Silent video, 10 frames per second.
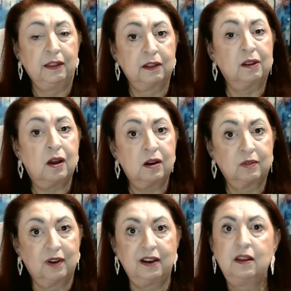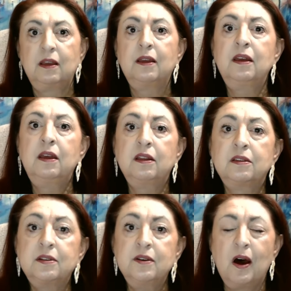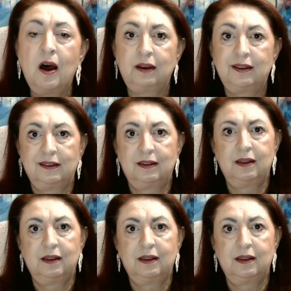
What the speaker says: In the long run, it's not,